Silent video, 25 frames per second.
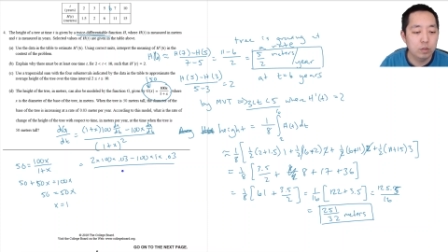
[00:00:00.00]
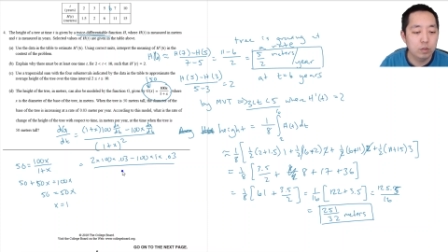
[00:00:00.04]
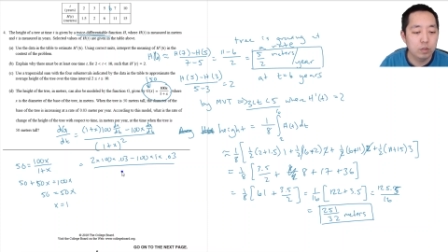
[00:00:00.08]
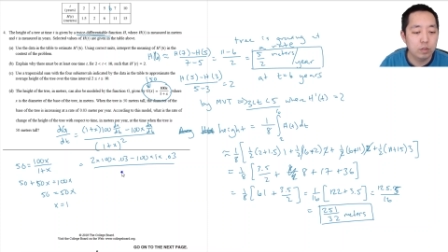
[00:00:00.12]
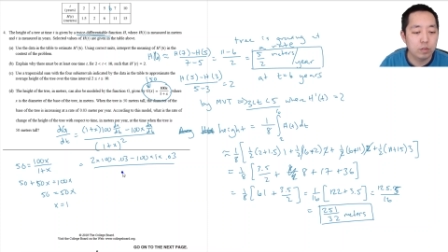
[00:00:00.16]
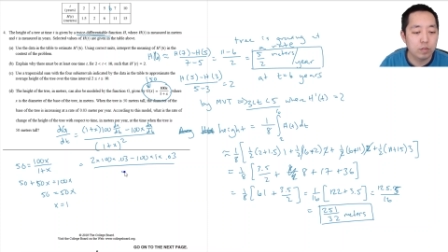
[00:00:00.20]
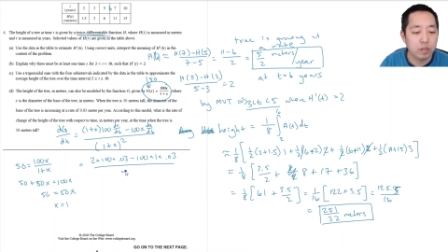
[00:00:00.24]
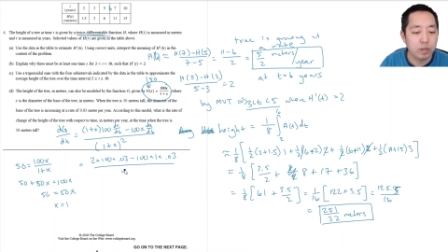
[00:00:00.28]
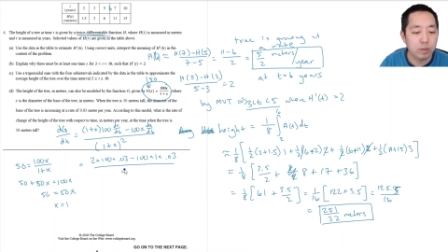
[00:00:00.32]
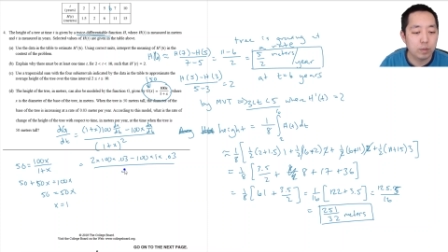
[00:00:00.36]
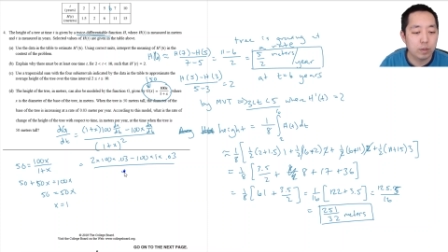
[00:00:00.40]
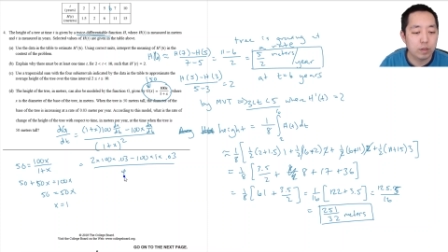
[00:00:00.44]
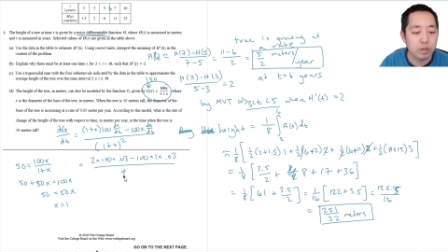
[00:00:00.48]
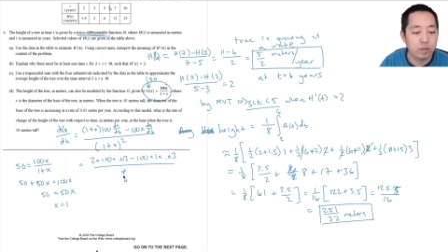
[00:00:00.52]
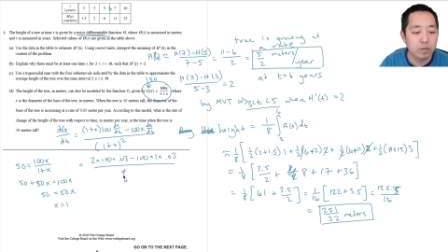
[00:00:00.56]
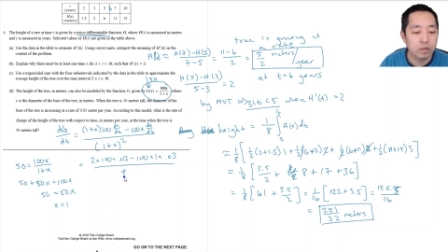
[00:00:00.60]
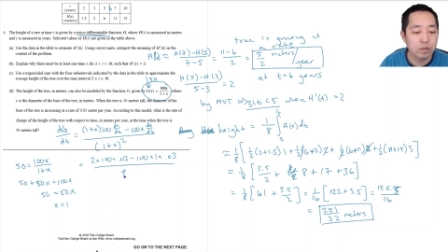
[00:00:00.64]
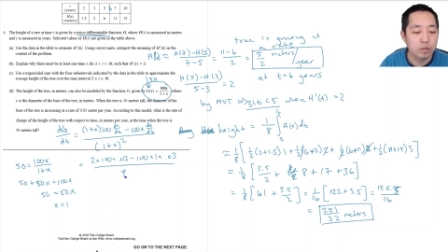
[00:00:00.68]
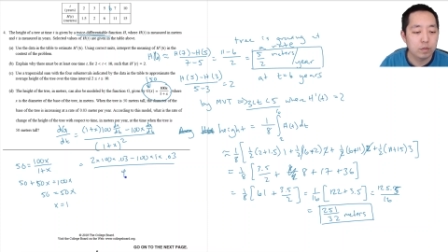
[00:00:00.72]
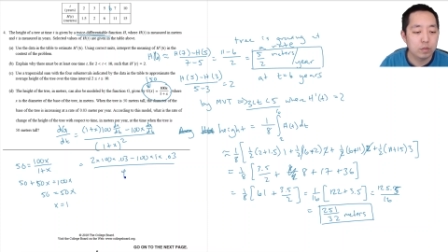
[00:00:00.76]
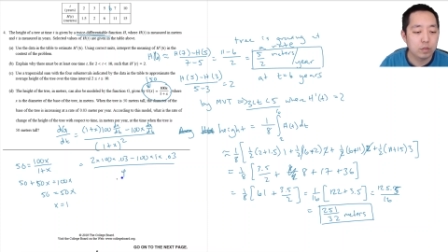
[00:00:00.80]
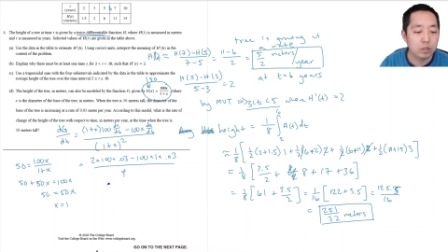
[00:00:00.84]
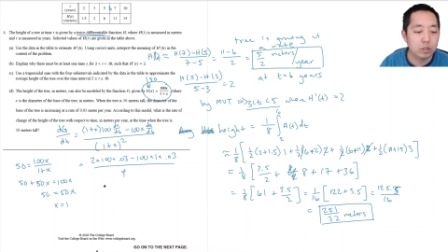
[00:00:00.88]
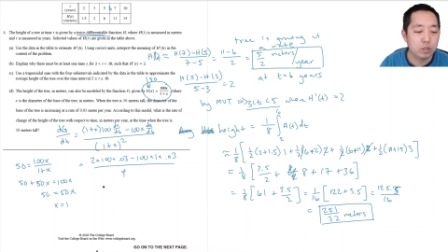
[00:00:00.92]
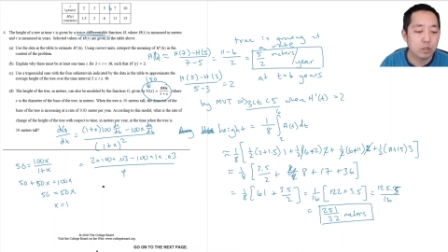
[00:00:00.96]
divided by
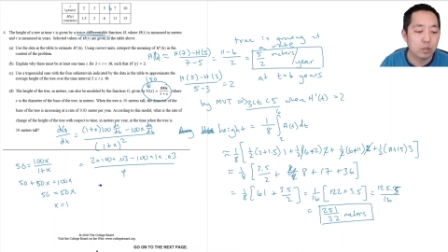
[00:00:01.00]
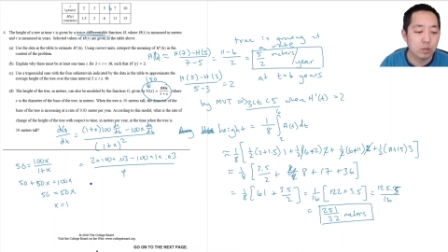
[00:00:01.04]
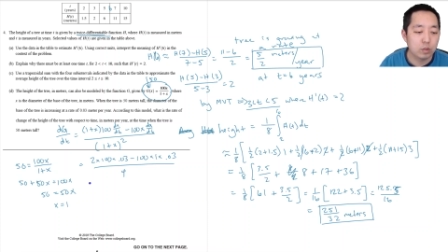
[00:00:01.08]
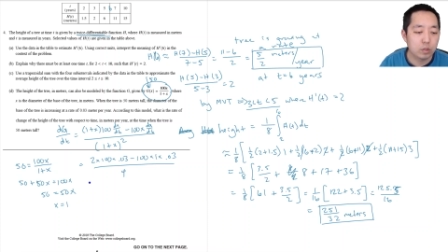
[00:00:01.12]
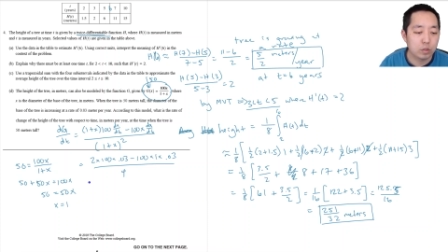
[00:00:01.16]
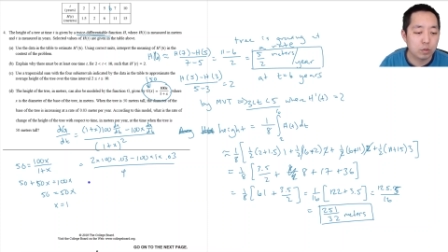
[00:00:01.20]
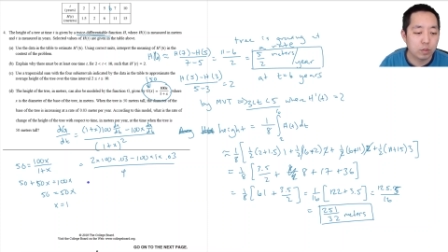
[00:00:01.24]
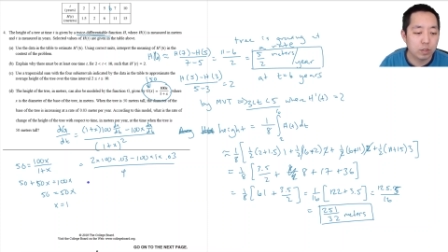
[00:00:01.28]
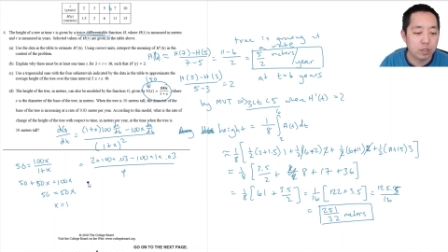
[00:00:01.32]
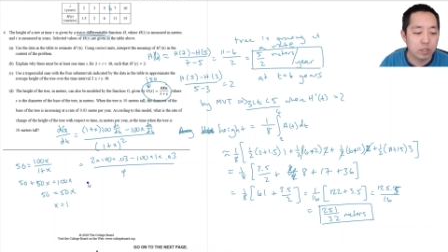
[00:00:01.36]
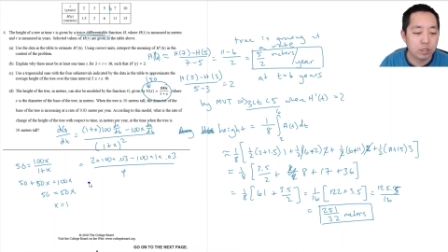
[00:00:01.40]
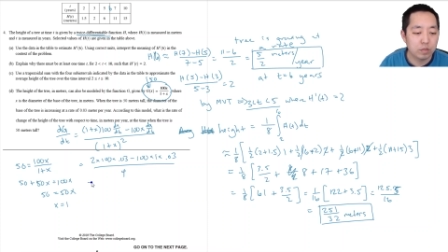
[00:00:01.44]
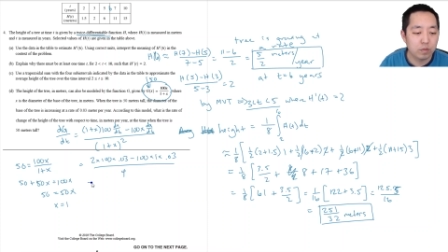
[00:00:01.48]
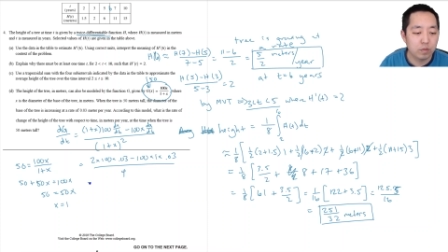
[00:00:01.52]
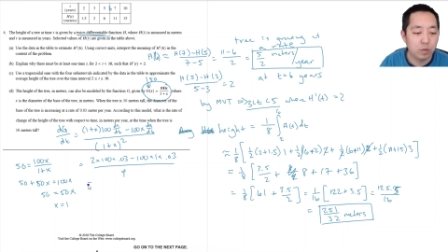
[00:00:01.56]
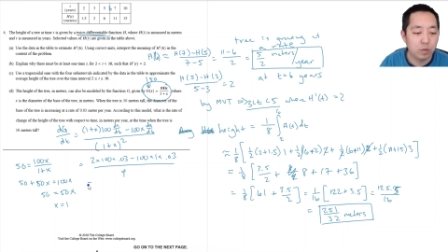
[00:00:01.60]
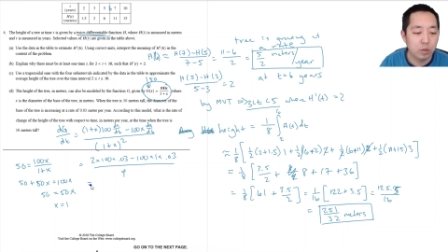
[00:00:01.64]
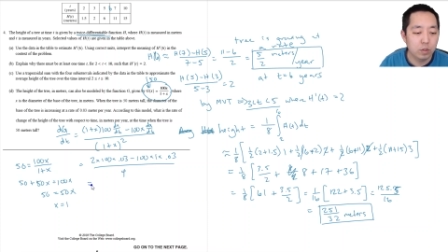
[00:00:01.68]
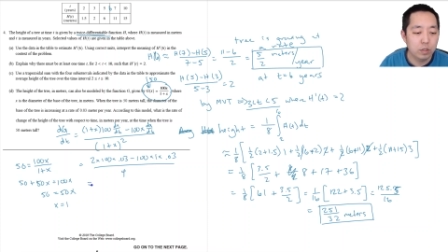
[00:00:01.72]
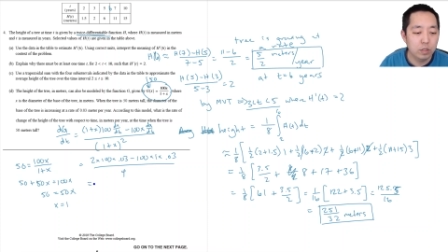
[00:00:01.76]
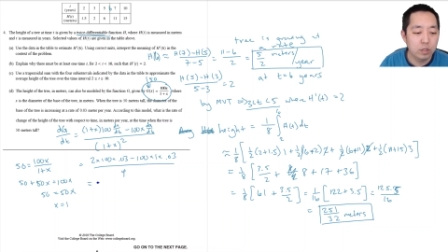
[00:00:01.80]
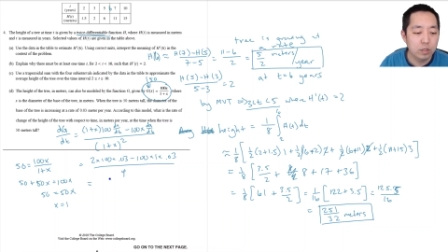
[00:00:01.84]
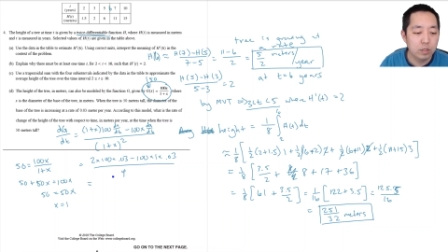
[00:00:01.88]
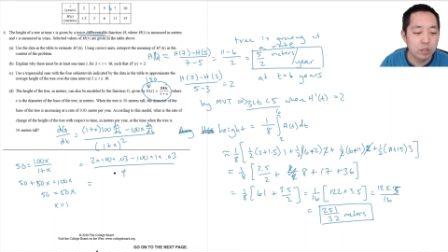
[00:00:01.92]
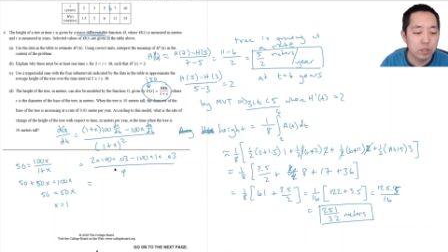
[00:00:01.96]
two squared is
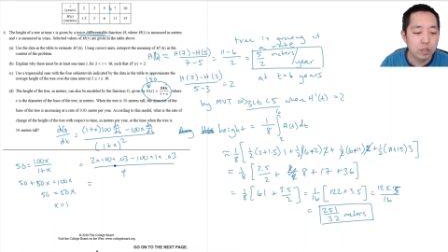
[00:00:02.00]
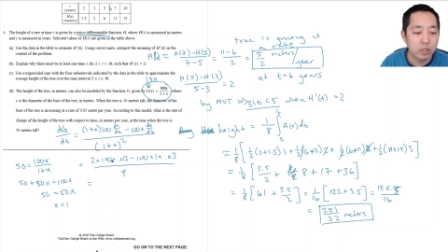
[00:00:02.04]
four.